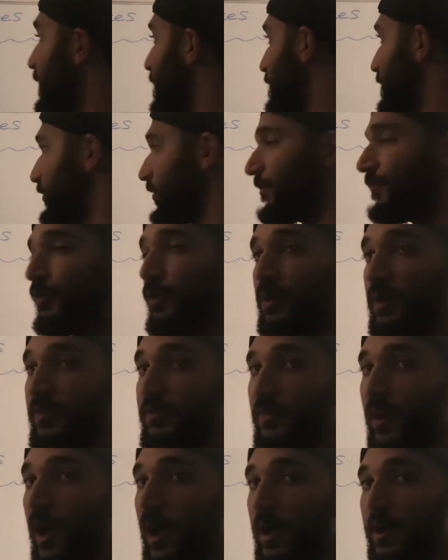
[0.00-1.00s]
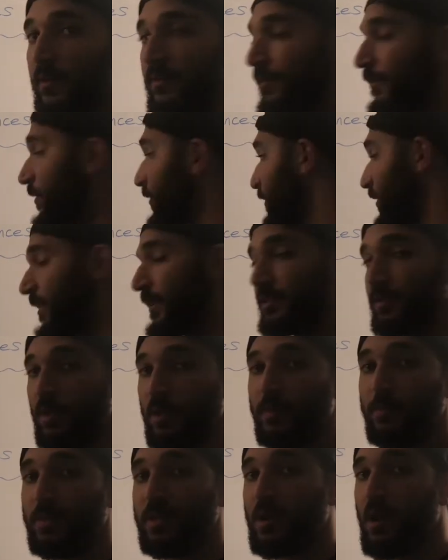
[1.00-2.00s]
to 45 is going to
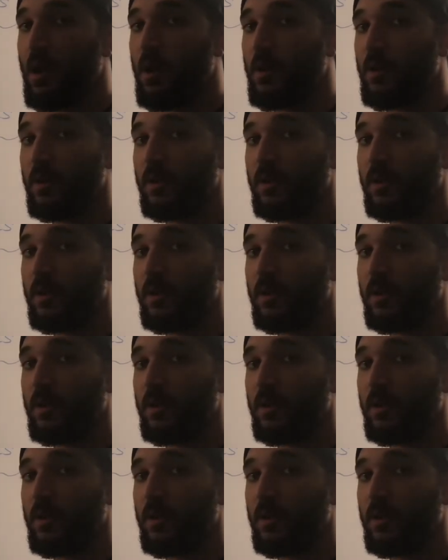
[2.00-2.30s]
be our